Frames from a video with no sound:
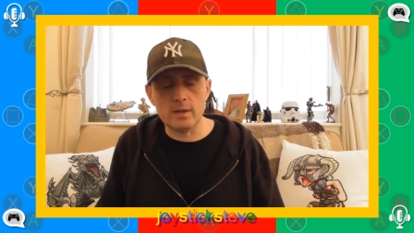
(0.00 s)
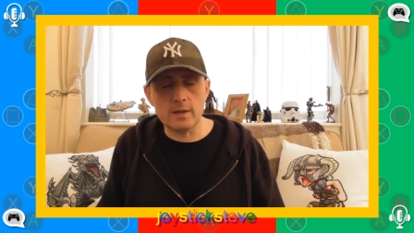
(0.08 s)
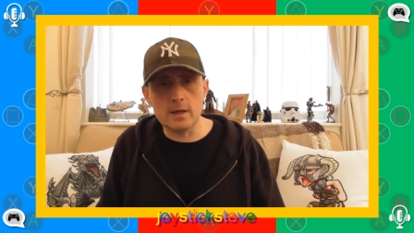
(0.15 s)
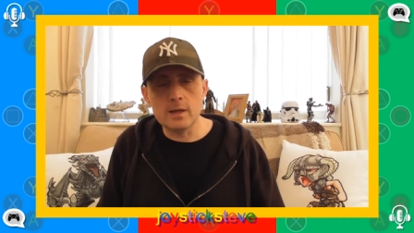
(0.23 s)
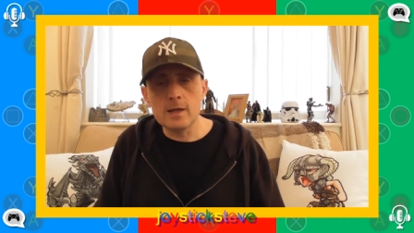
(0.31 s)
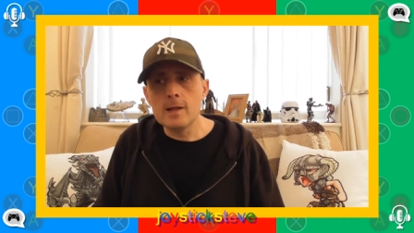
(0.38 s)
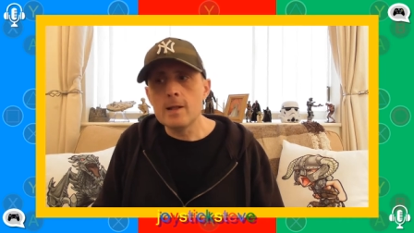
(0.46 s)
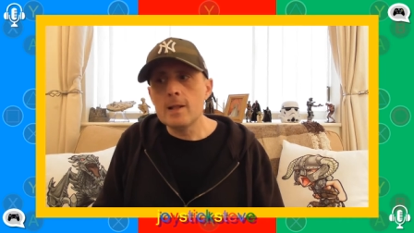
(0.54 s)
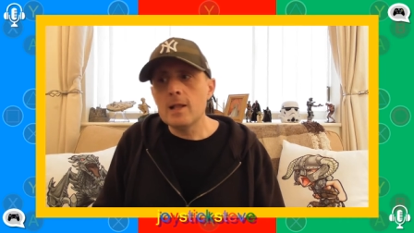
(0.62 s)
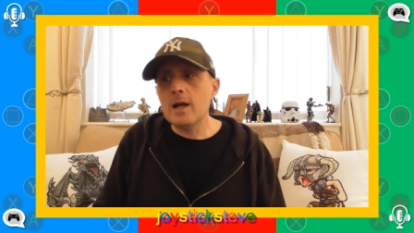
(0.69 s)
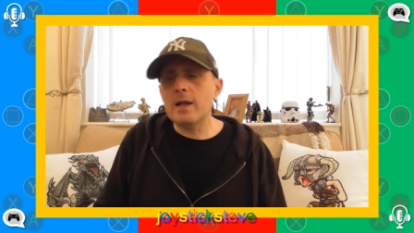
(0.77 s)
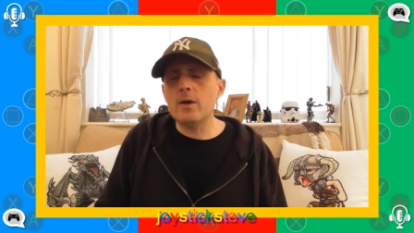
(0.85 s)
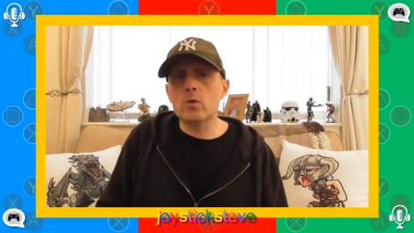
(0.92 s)
it that.
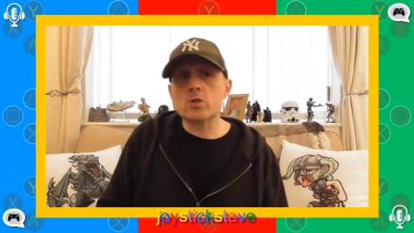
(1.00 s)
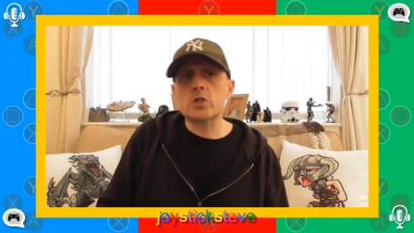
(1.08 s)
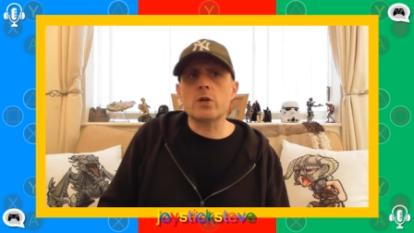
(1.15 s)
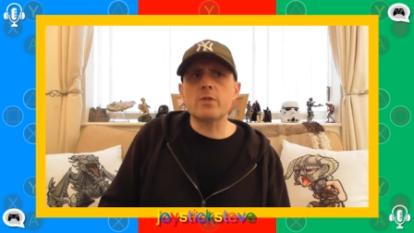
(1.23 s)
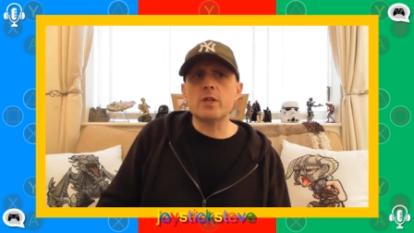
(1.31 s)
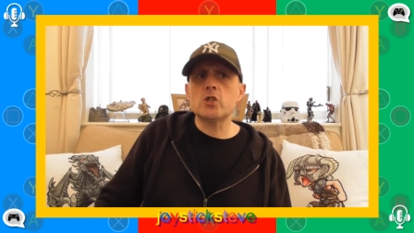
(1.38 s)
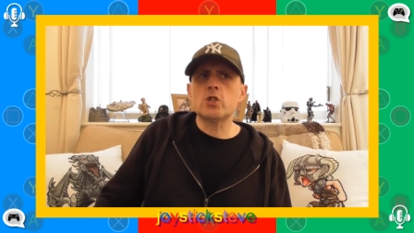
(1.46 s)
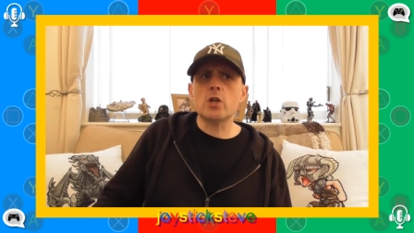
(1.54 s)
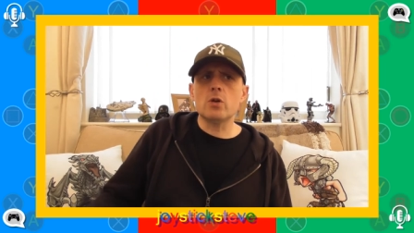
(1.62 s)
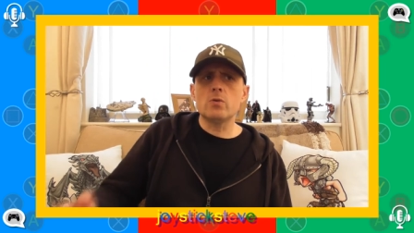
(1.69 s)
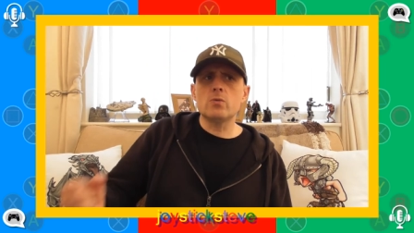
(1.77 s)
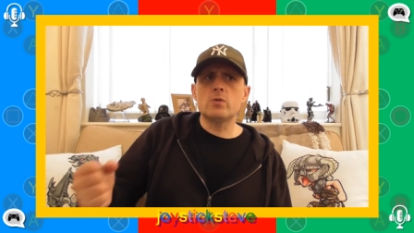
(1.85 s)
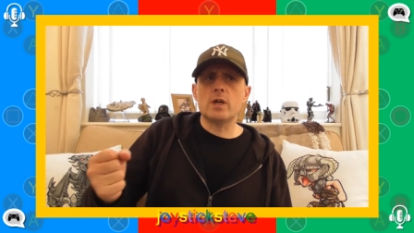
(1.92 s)
Uh, also, they
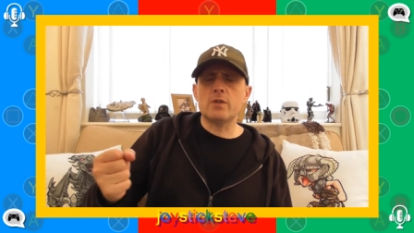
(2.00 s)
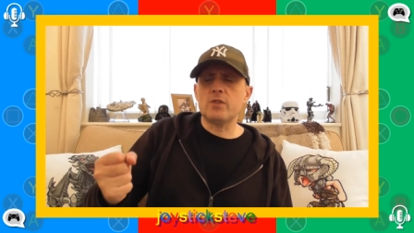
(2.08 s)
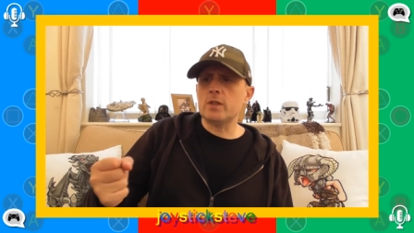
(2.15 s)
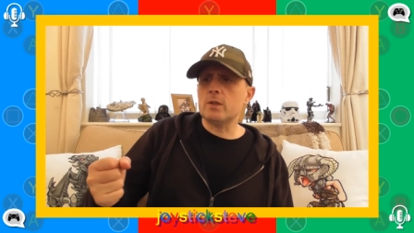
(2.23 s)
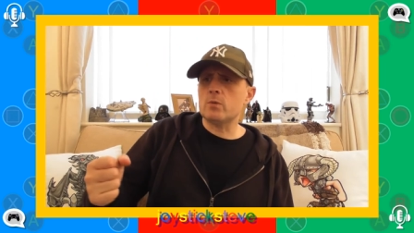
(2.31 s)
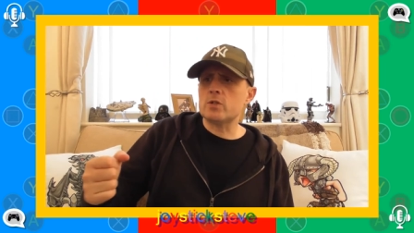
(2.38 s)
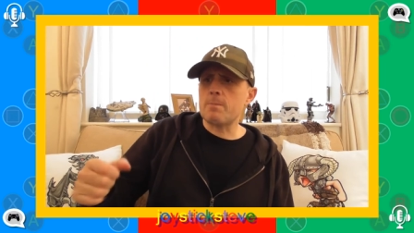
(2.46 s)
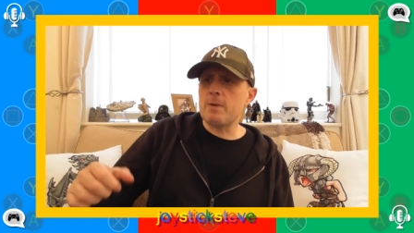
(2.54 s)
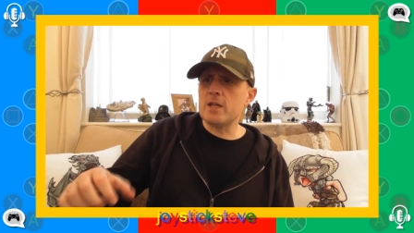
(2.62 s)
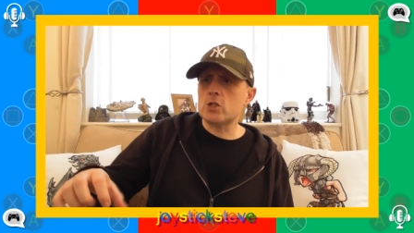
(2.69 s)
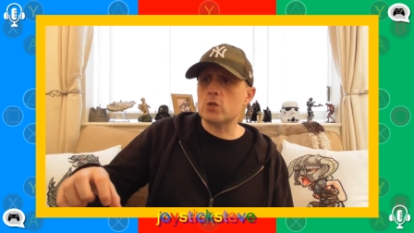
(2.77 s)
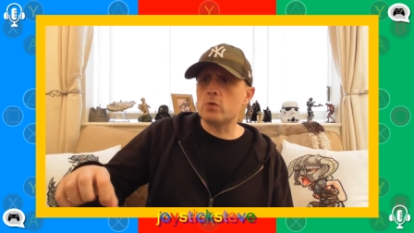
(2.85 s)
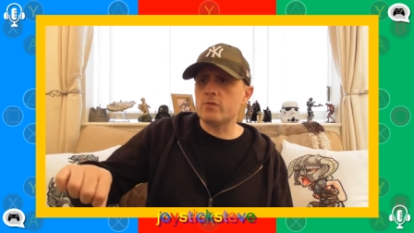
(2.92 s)
showed, I think there was a
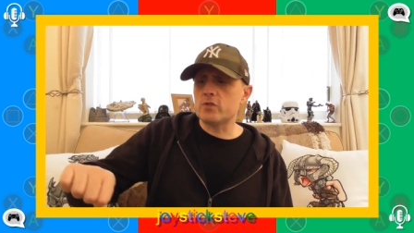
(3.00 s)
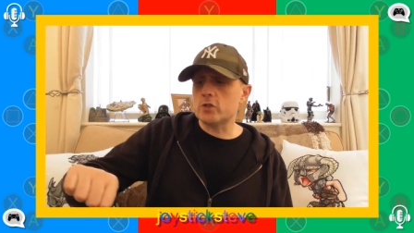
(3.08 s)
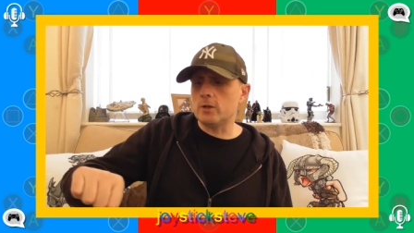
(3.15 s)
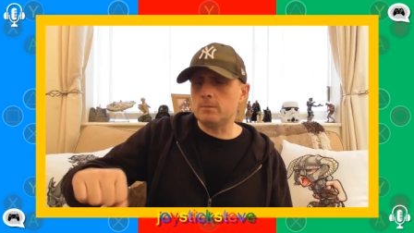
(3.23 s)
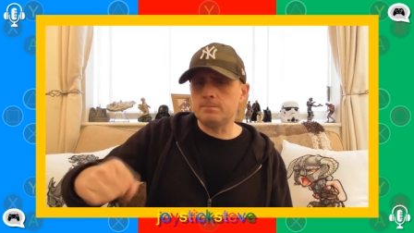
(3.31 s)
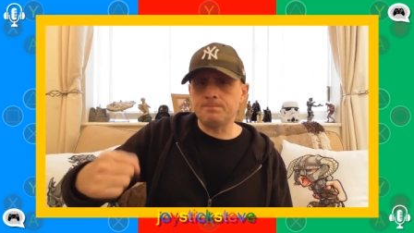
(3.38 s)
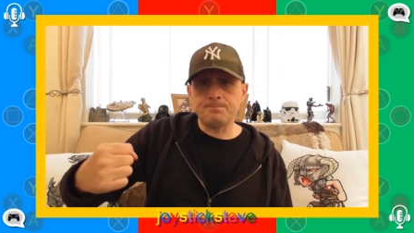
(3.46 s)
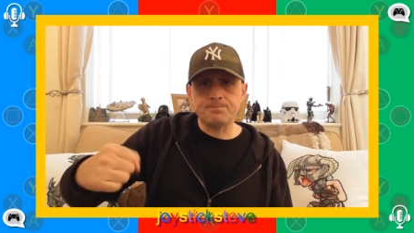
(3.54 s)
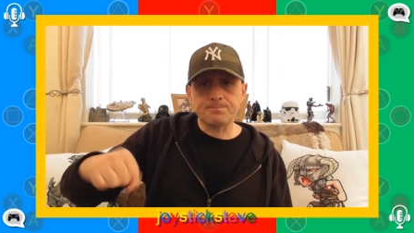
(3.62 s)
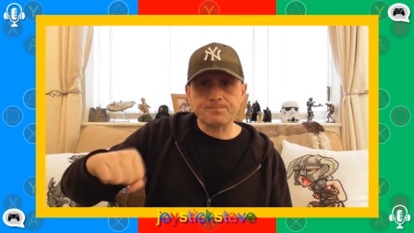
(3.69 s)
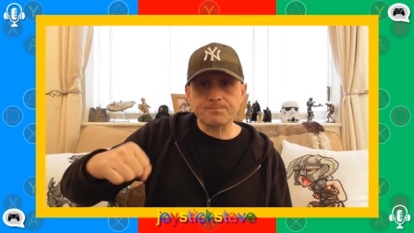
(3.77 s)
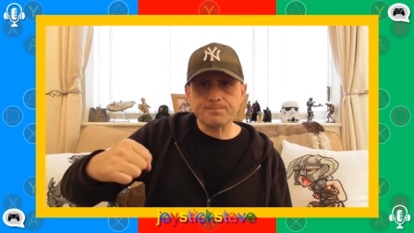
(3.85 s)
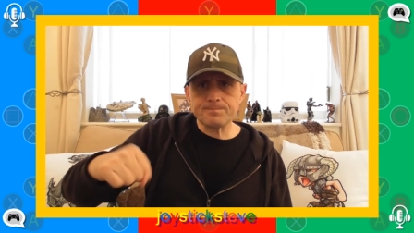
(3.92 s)
picture of some
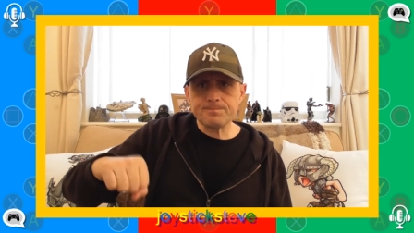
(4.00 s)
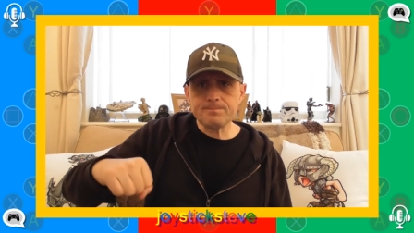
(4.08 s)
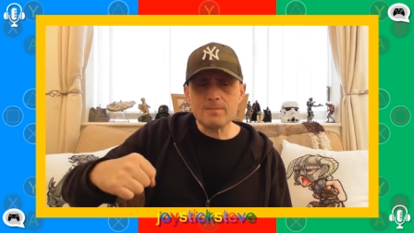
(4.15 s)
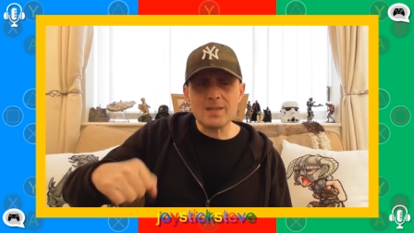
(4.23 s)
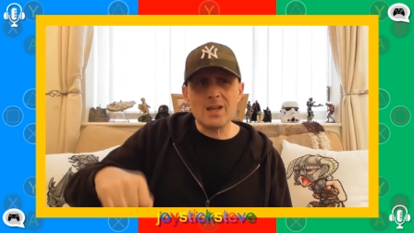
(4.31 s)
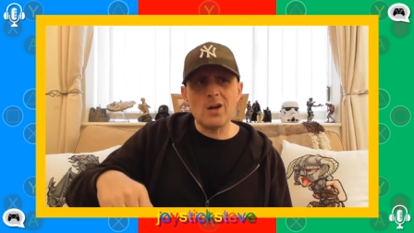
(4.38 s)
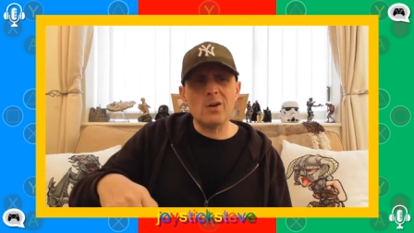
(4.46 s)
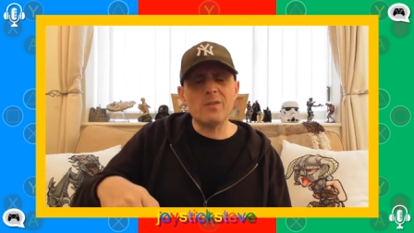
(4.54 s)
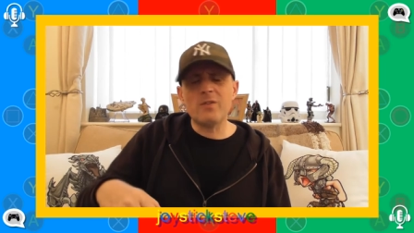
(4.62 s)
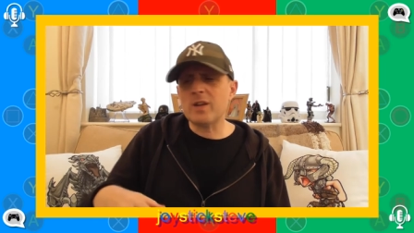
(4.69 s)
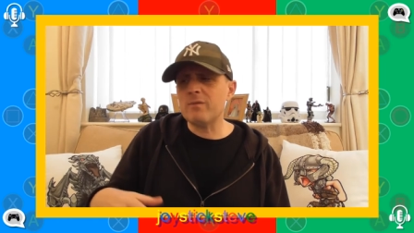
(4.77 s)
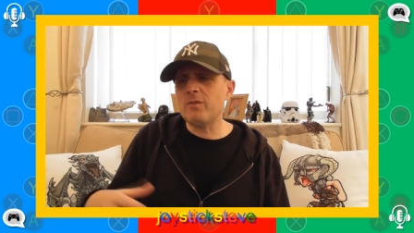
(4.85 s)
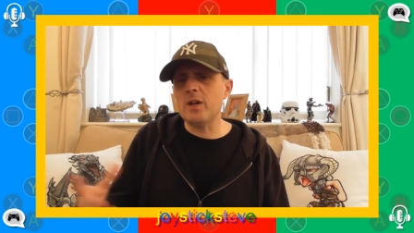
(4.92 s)
I'll, if
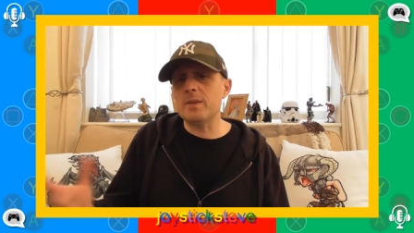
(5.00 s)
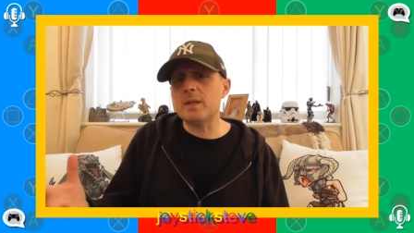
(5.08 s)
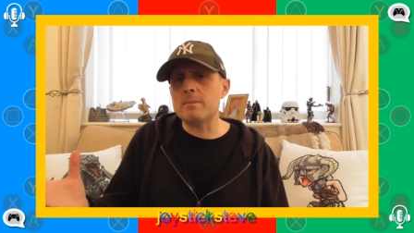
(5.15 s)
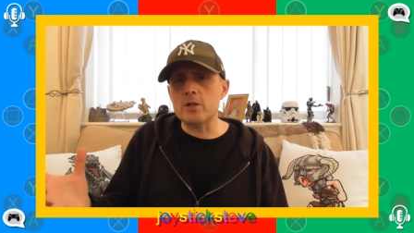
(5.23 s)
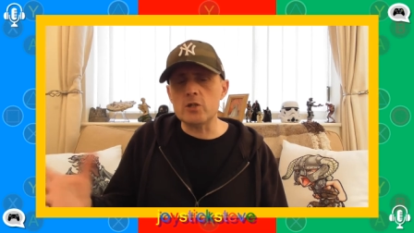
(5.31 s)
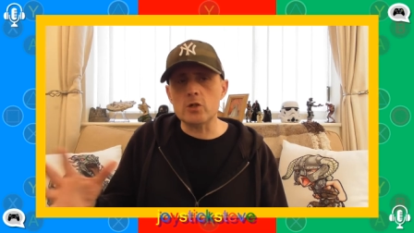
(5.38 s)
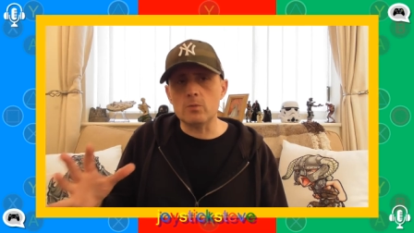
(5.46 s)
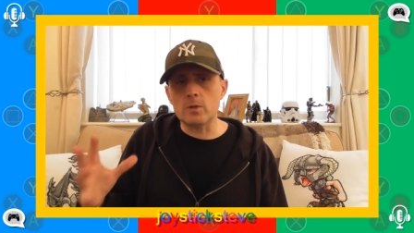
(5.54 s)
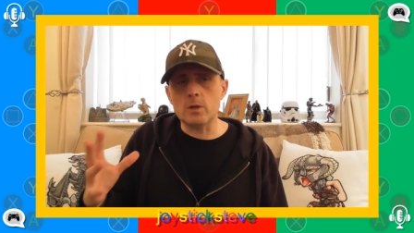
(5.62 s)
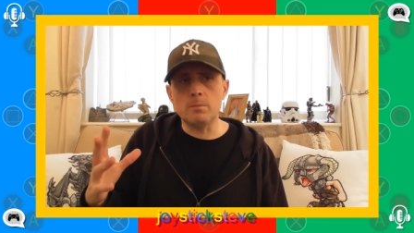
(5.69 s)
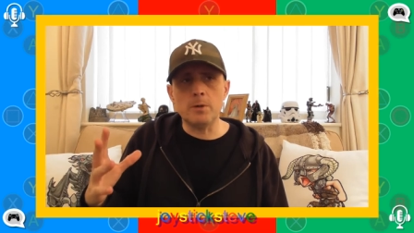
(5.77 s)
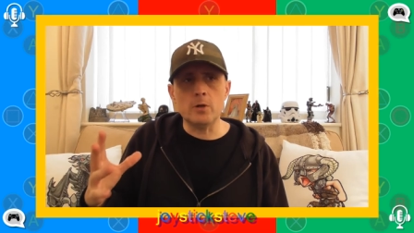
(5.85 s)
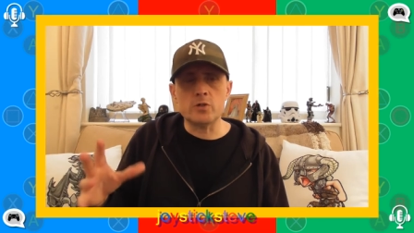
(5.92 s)
I can find the image, I'll,
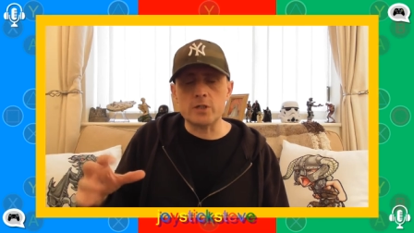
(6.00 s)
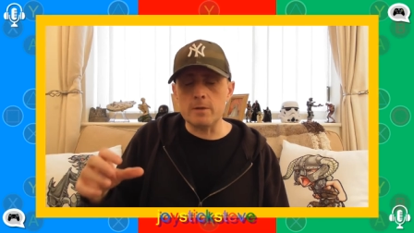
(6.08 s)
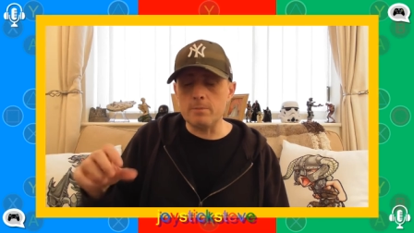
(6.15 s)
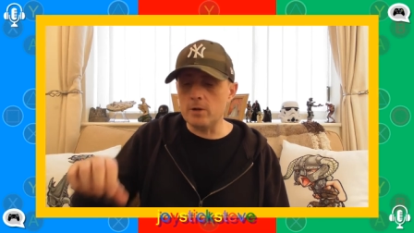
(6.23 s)
I'll post it.